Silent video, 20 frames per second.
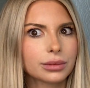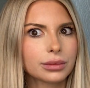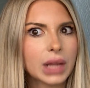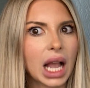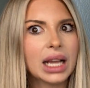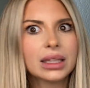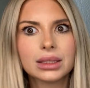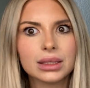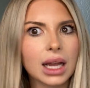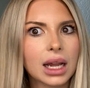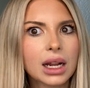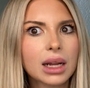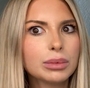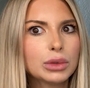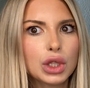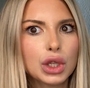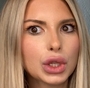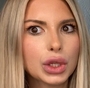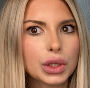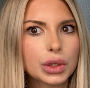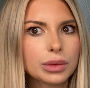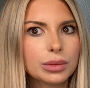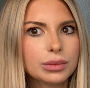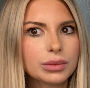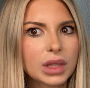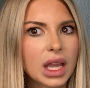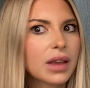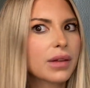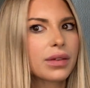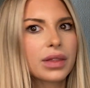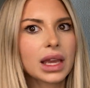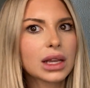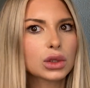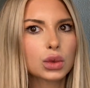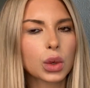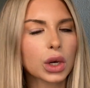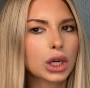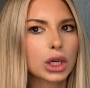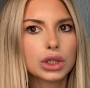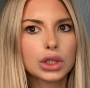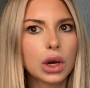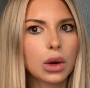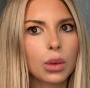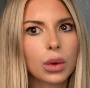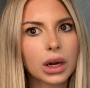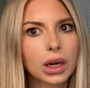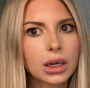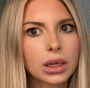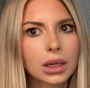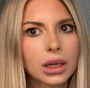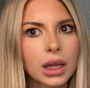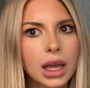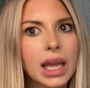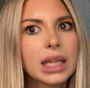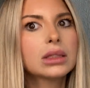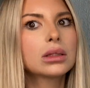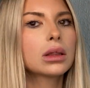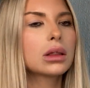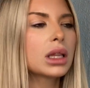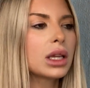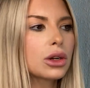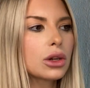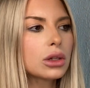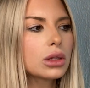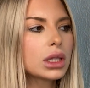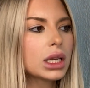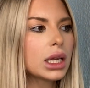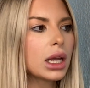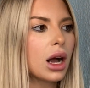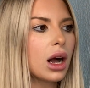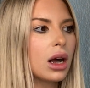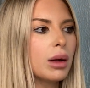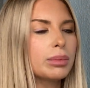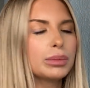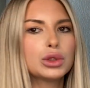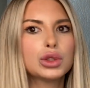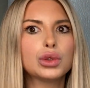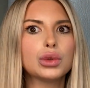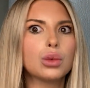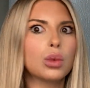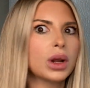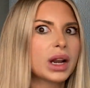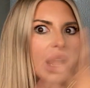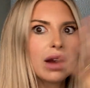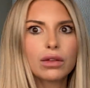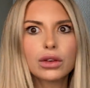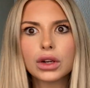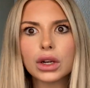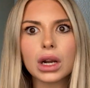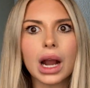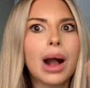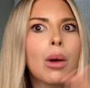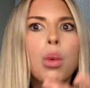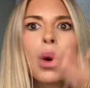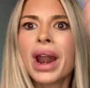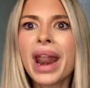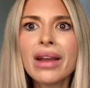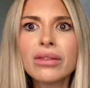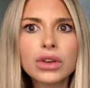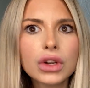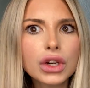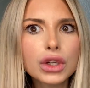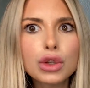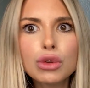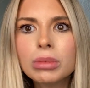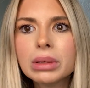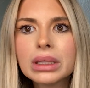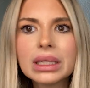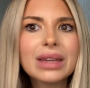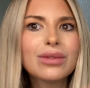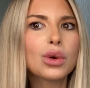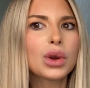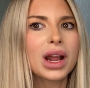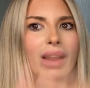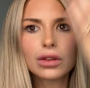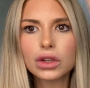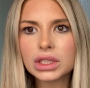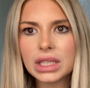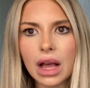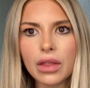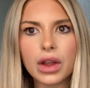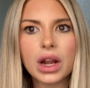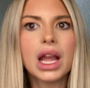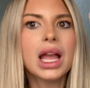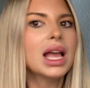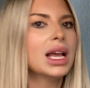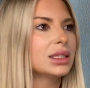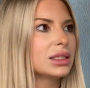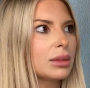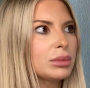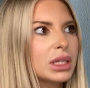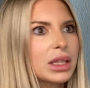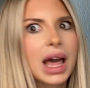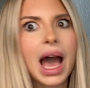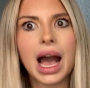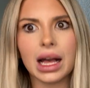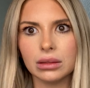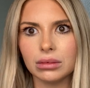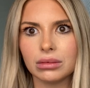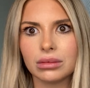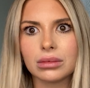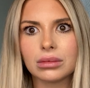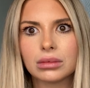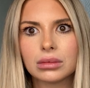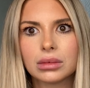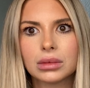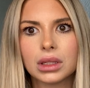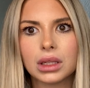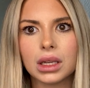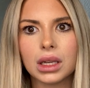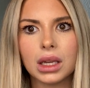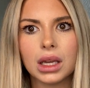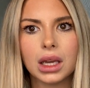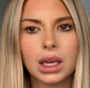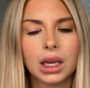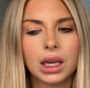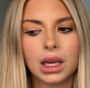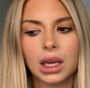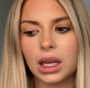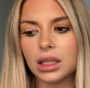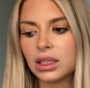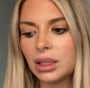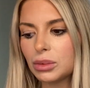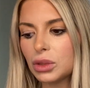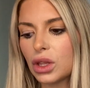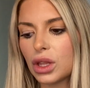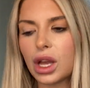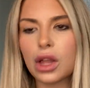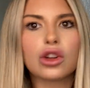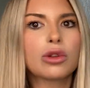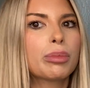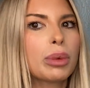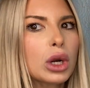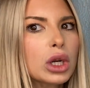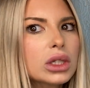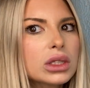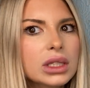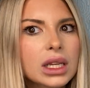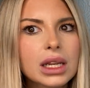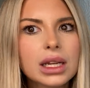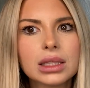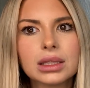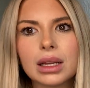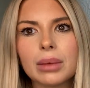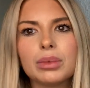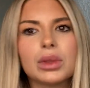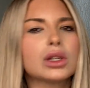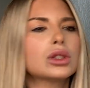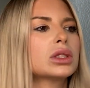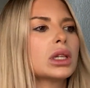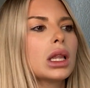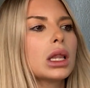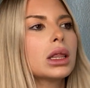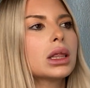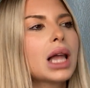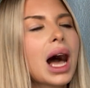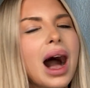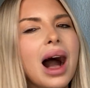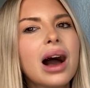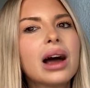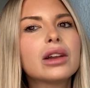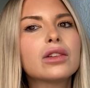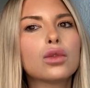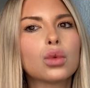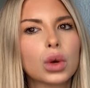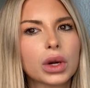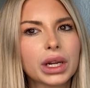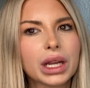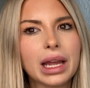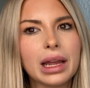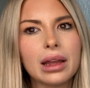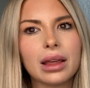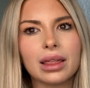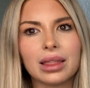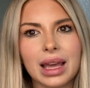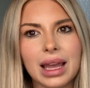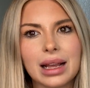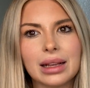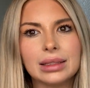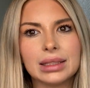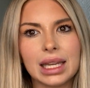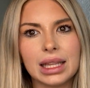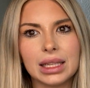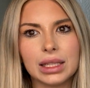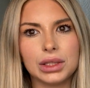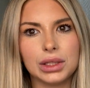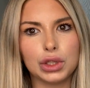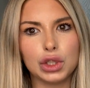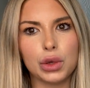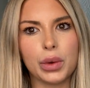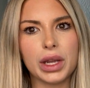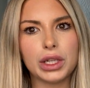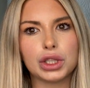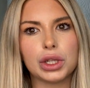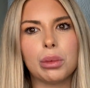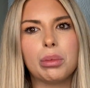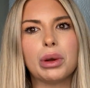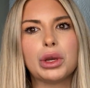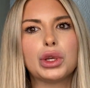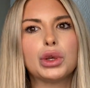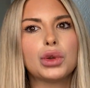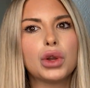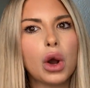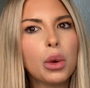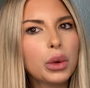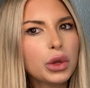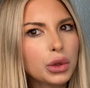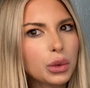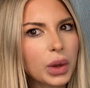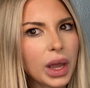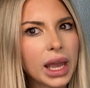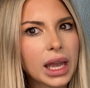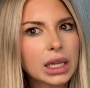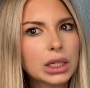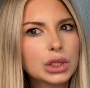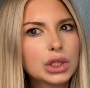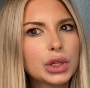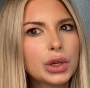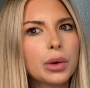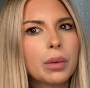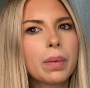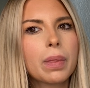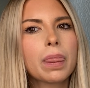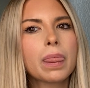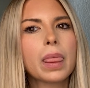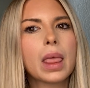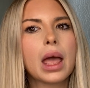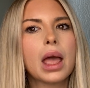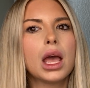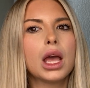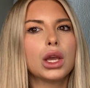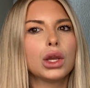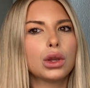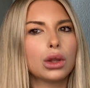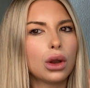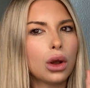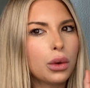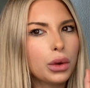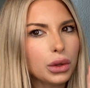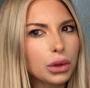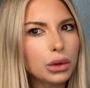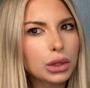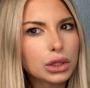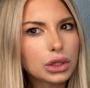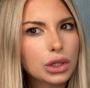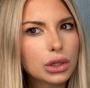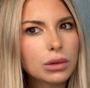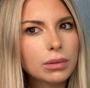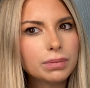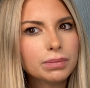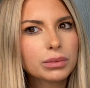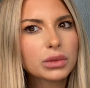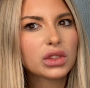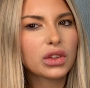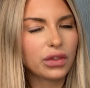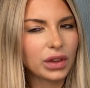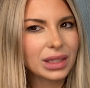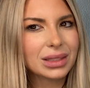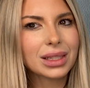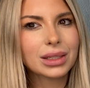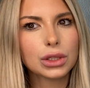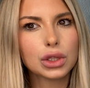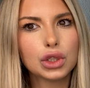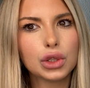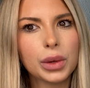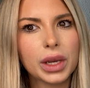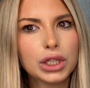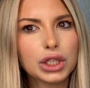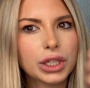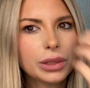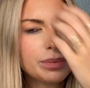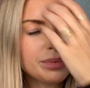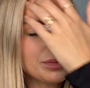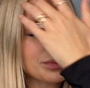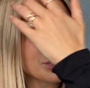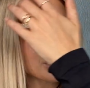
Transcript: It's not up to you if things work or don't work. It's literally up to whatever you believe, whatever's out there. It's up to that. It's up to the other person. There's a lot of working things in this situation, but you know what you can do? You know what you could do to fix that situation?